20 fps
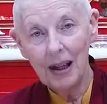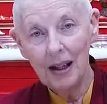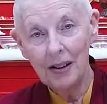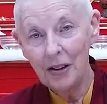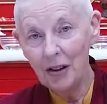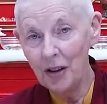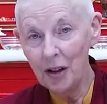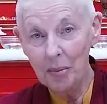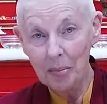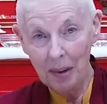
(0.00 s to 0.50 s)
I
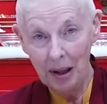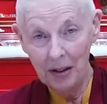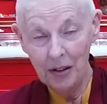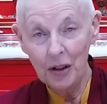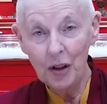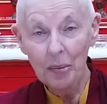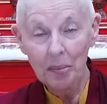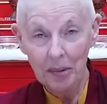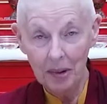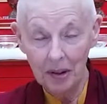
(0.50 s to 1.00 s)
don't know about
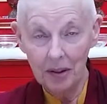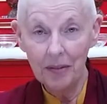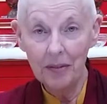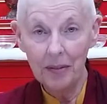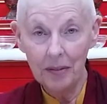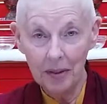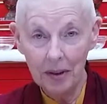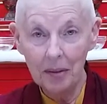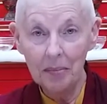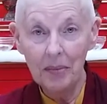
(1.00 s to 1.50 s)
you, but
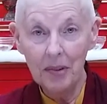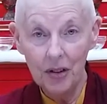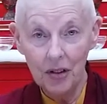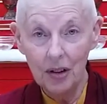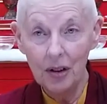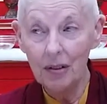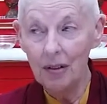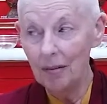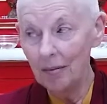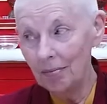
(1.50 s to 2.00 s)

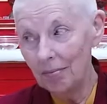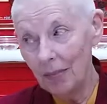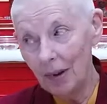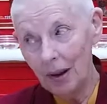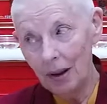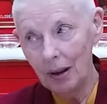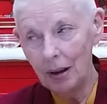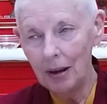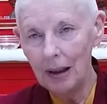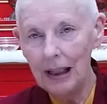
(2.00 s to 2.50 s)

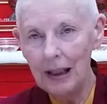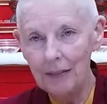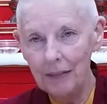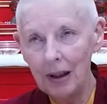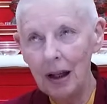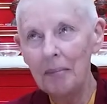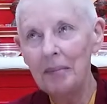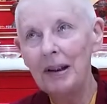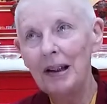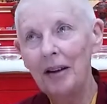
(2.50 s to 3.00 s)

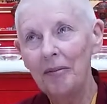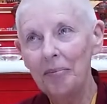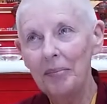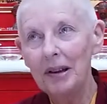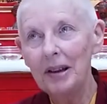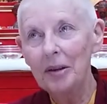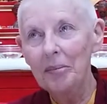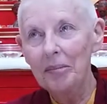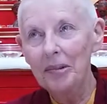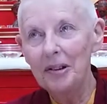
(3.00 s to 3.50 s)
I've
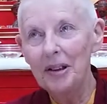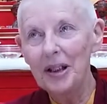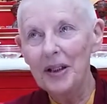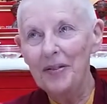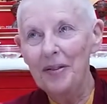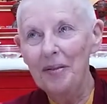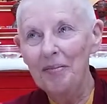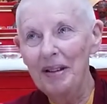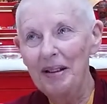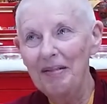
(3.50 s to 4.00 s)
been a
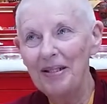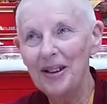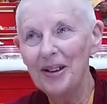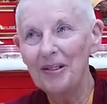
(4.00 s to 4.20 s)
Buddhist for maybe